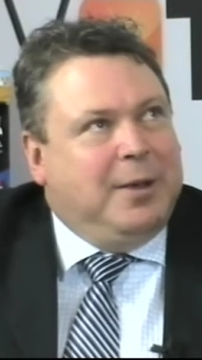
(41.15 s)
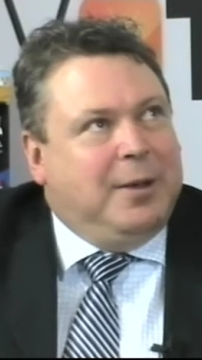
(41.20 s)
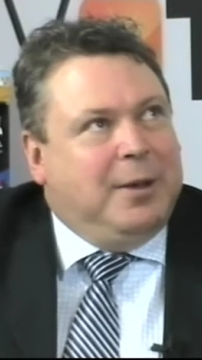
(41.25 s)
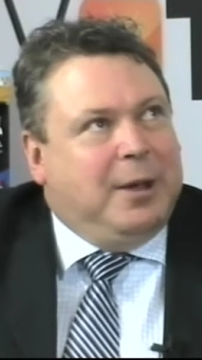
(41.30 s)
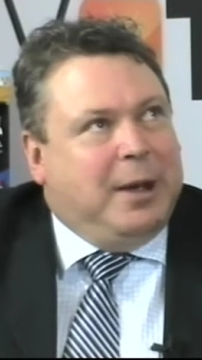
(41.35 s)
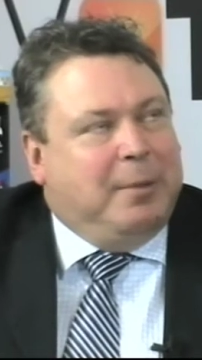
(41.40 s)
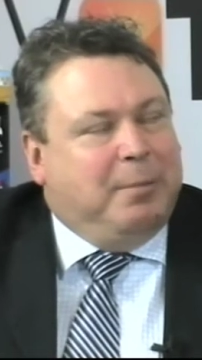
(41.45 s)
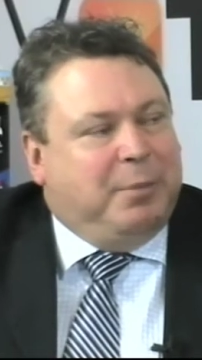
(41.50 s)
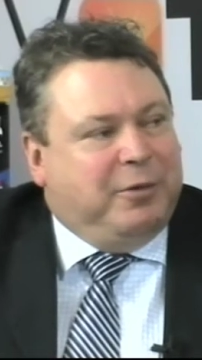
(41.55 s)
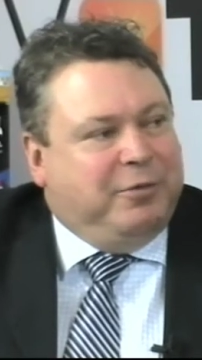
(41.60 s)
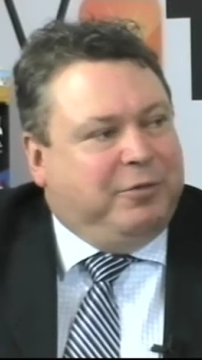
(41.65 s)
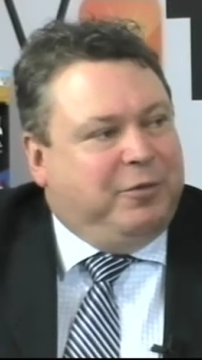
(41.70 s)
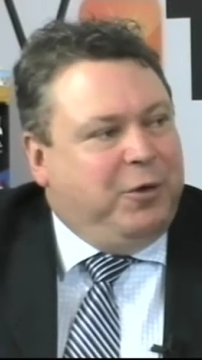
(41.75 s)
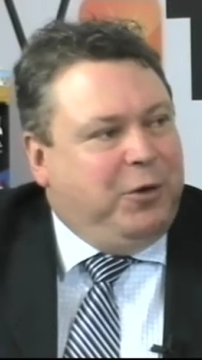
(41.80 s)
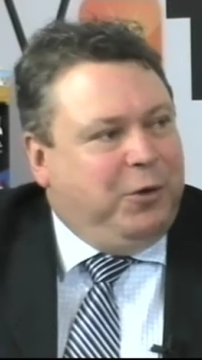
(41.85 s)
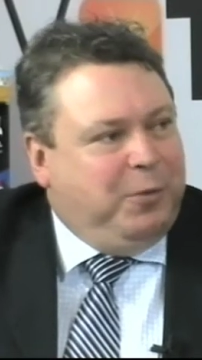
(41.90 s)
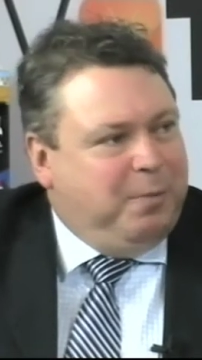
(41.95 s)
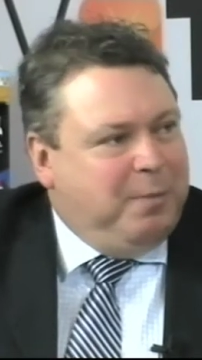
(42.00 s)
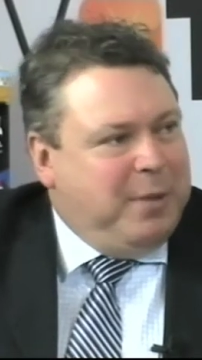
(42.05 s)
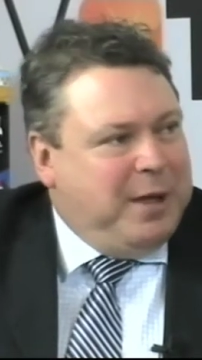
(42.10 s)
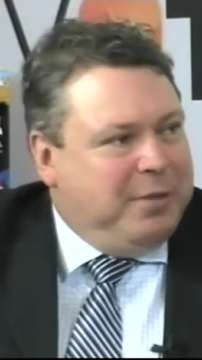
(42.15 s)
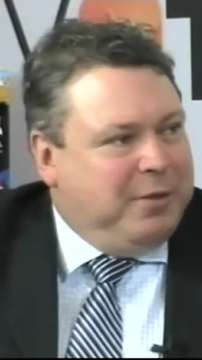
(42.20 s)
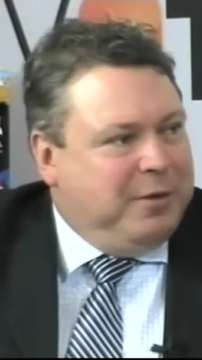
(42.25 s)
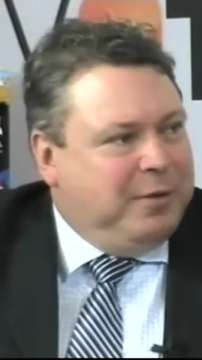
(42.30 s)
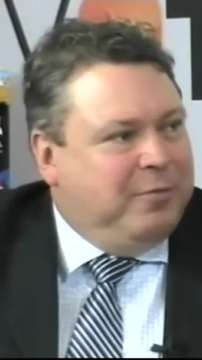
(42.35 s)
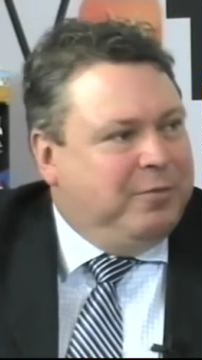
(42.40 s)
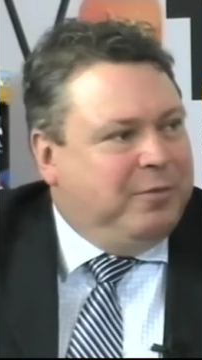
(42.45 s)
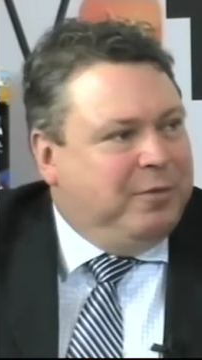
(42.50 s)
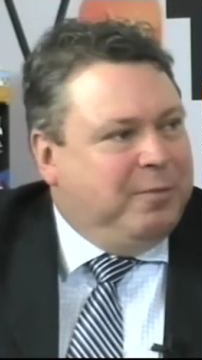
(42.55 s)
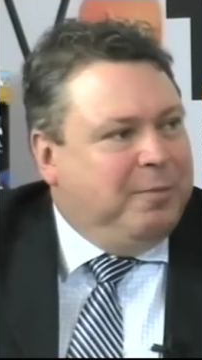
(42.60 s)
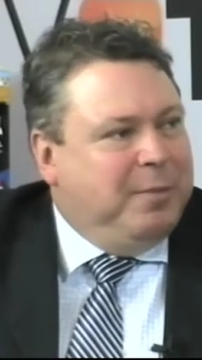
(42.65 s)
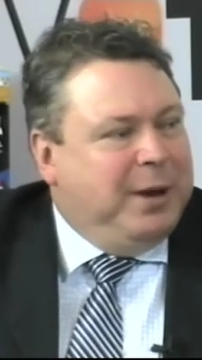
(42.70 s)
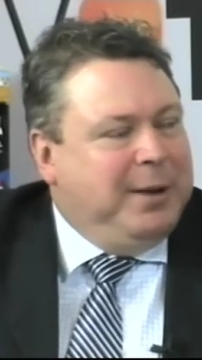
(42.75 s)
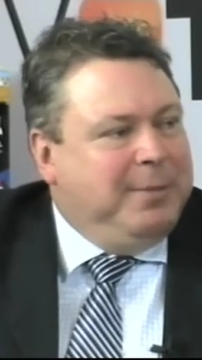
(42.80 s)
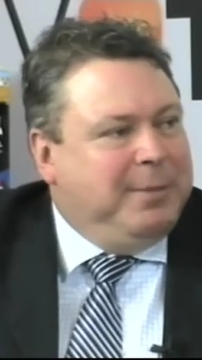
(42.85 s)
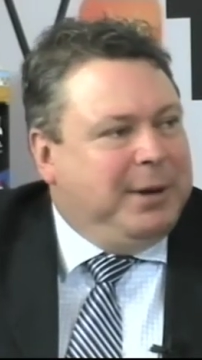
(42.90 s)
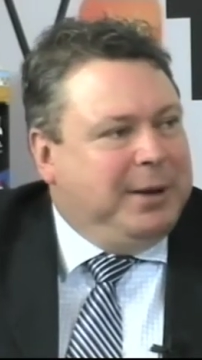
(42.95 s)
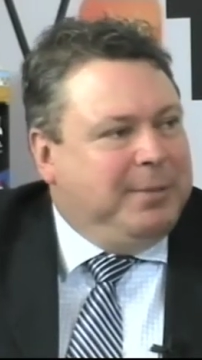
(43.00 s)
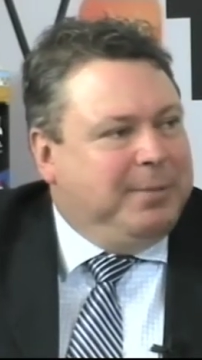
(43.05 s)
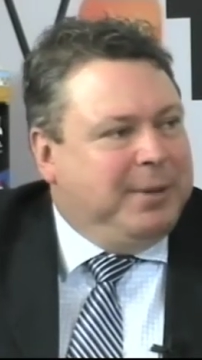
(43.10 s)
a preferred method for many,
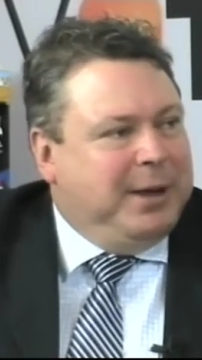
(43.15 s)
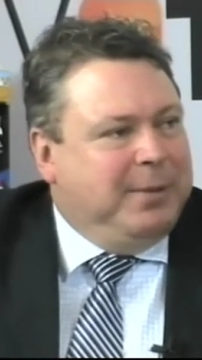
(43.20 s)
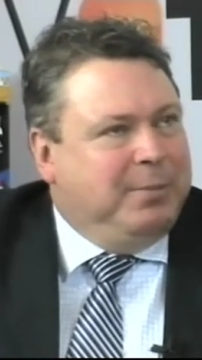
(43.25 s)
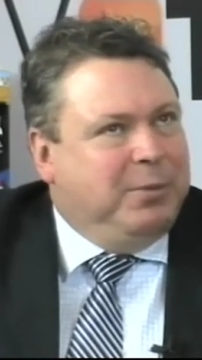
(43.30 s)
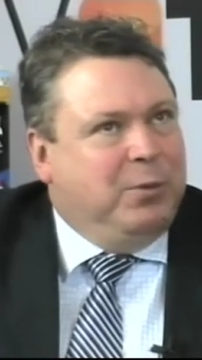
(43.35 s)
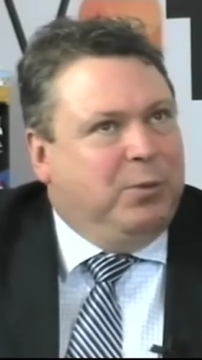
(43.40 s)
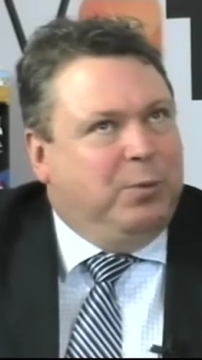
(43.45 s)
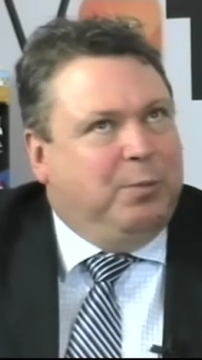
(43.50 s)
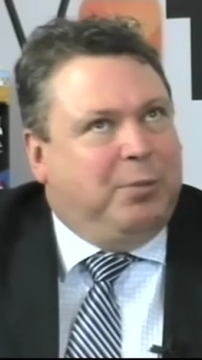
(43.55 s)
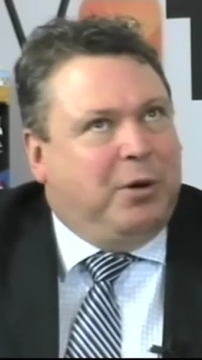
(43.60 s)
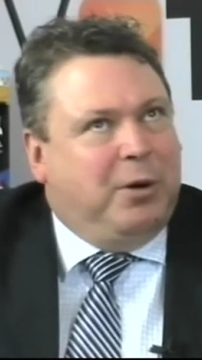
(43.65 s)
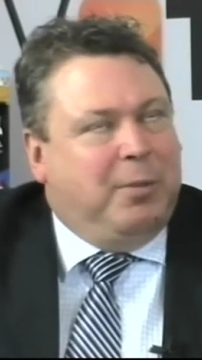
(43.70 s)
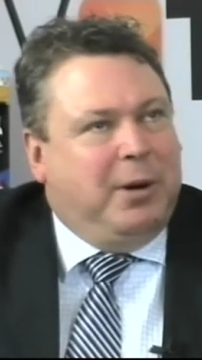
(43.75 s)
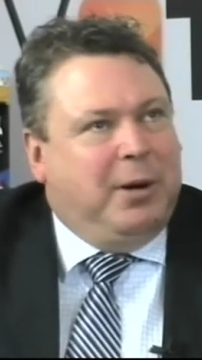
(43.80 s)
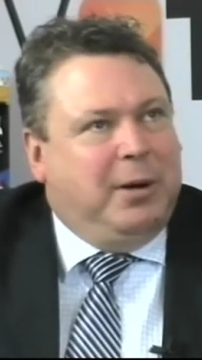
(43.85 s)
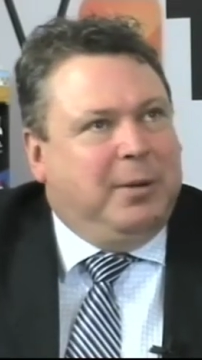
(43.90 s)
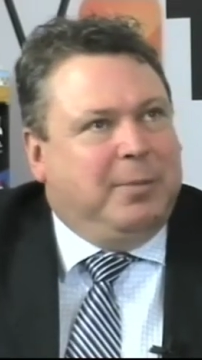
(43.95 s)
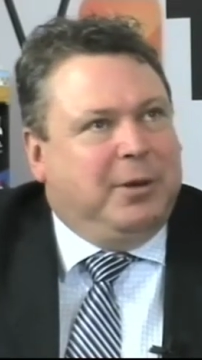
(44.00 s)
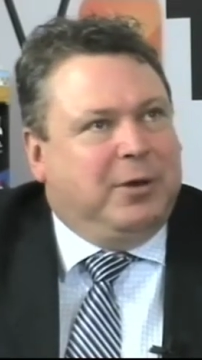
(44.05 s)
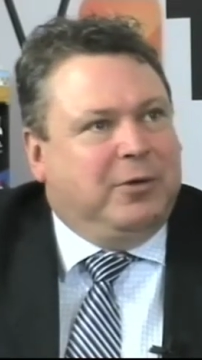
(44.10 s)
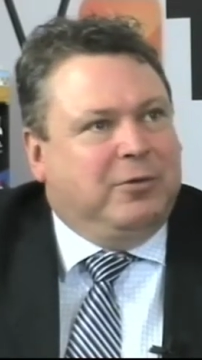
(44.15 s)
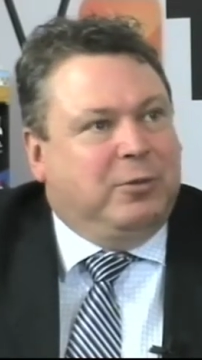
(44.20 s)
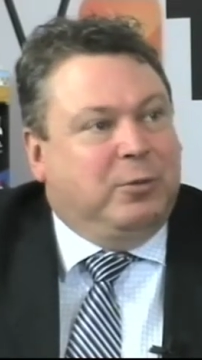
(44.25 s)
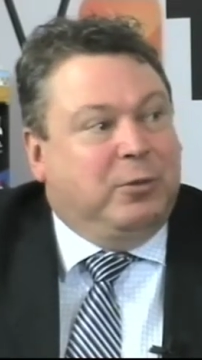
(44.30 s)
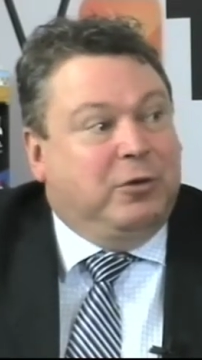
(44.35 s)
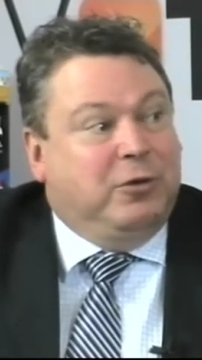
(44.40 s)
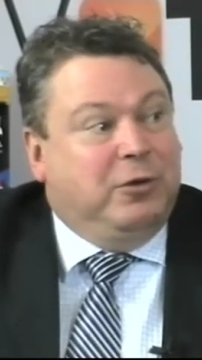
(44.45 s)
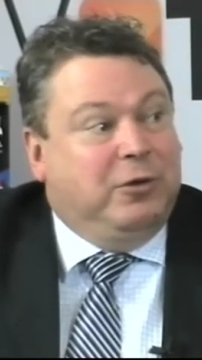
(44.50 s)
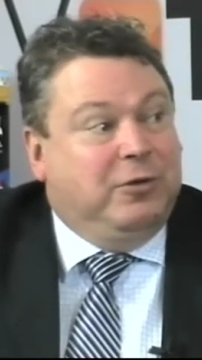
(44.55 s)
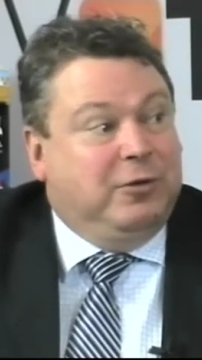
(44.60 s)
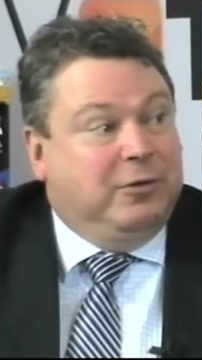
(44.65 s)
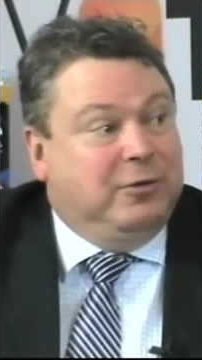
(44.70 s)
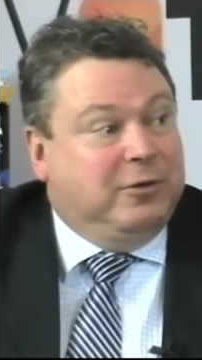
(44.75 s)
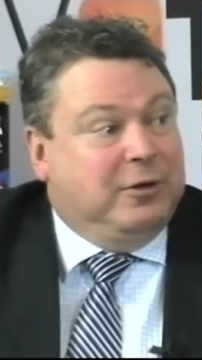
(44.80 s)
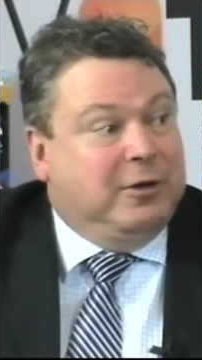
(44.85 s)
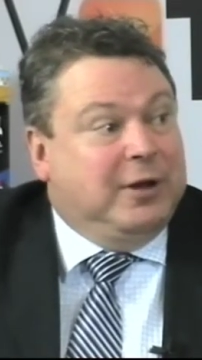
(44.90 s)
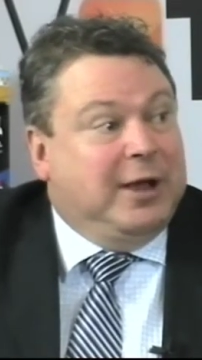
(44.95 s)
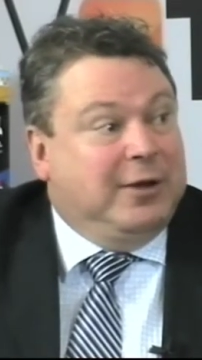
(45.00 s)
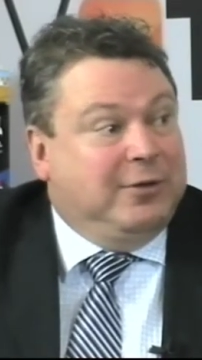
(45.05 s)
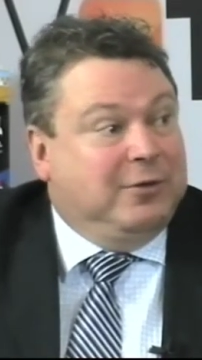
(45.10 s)
many people, primarily because it reduces the
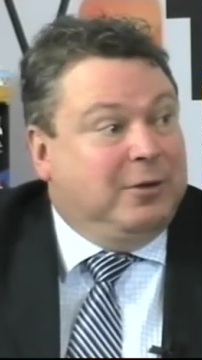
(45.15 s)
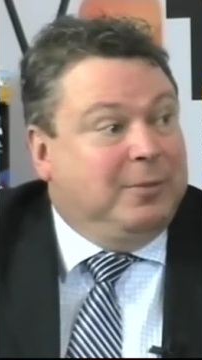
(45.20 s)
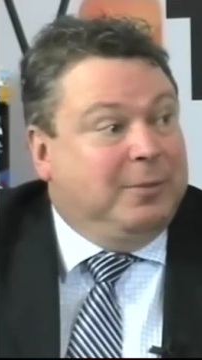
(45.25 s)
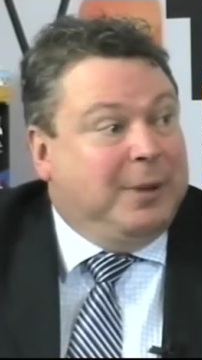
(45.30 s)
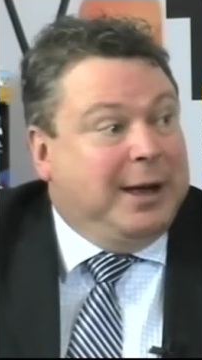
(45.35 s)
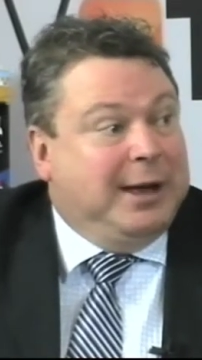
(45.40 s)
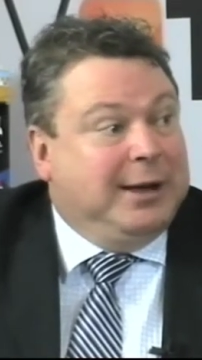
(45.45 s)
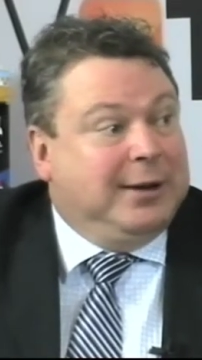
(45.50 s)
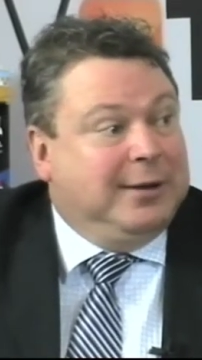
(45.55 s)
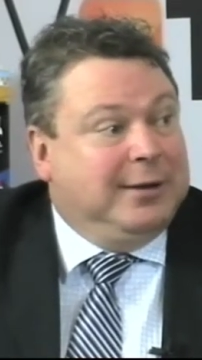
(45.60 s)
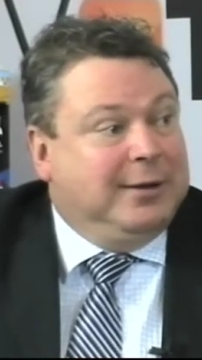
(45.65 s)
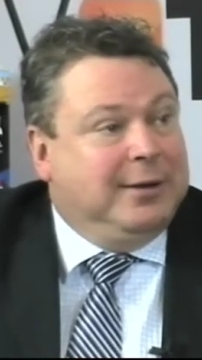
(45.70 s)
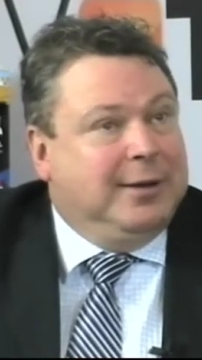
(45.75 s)
days on market.